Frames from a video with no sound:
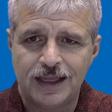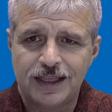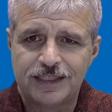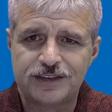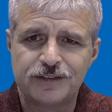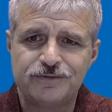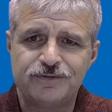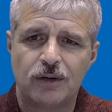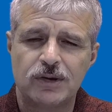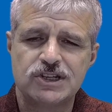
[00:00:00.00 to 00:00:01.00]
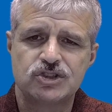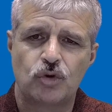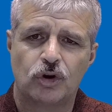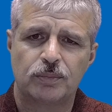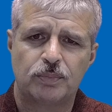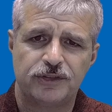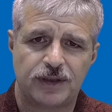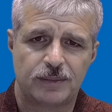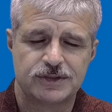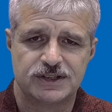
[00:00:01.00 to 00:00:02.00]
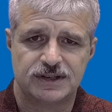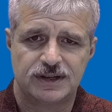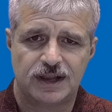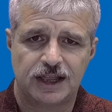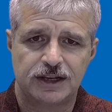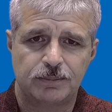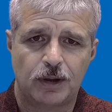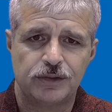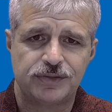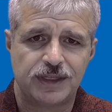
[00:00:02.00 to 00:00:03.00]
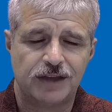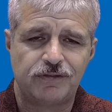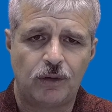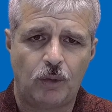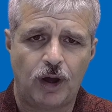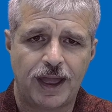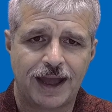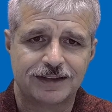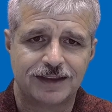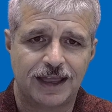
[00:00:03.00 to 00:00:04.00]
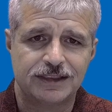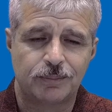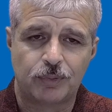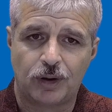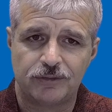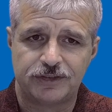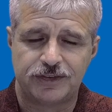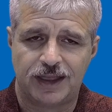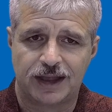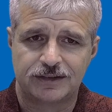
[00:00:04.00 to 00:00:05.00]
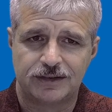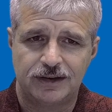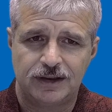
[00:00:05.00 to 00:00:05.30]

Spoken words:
There's a very strong presumption under both the FOI Act and the Privacy Act